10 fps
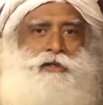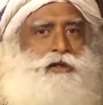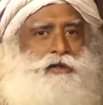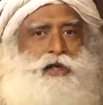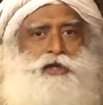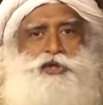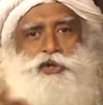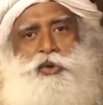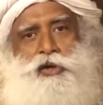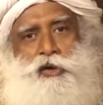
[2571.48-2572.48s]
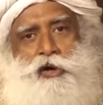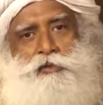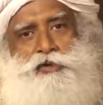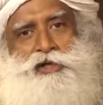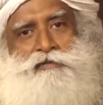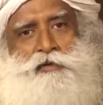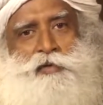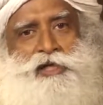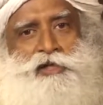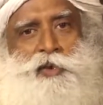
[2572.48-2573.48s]
That is showing almost
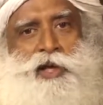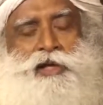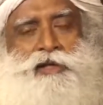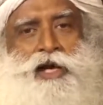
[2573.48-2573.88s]
everybody is wearing